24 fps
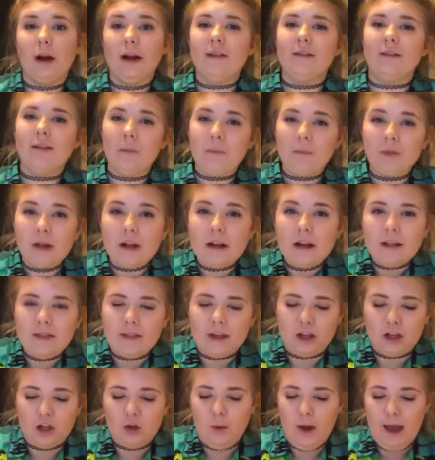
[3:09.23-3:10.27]
it's something
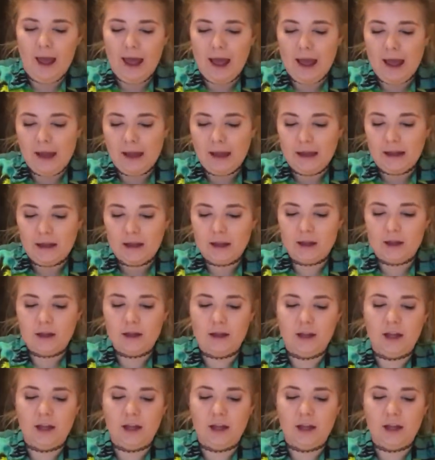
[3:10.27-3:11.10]
that you hang